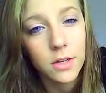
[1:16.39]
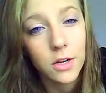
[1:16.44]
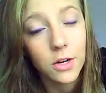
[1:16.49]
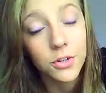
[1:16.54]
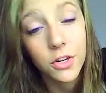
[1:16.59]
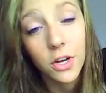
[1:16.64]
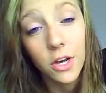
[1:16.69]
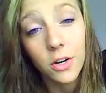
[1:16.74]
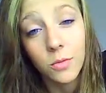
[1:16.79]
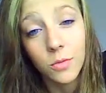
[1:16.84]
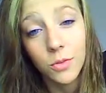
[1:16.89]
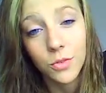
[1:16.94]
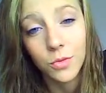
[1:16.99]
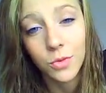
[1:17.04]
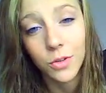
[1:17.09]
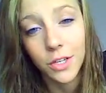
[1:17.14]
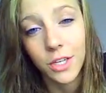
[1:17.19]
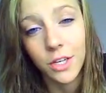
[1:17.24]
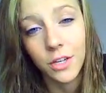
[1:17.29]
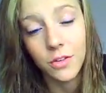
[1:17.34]
Her daughter was
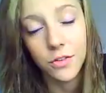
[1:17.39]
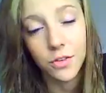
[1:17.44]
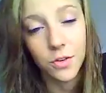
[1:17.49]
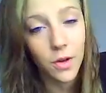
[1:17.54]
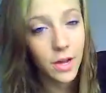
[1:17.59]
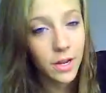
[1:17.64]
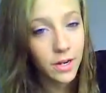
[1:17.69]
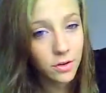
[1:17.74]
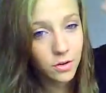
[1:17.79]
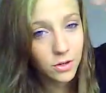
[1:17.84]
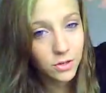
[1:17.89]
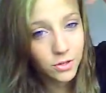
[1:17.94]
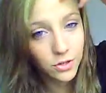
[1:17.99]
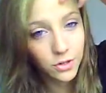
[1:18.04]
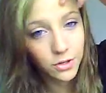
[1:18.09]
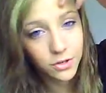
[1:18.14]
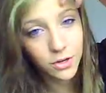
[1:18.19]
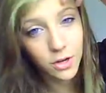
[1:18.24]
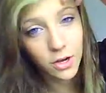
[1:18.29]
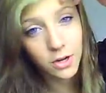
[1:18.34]
really cute too. I had a crush
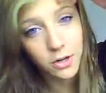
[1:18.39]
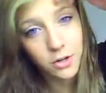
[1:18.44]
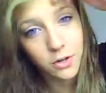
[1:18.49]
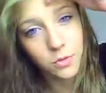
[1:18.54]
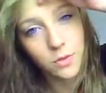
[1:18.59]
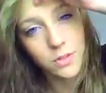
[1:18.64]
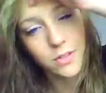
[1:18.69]
on her daughter who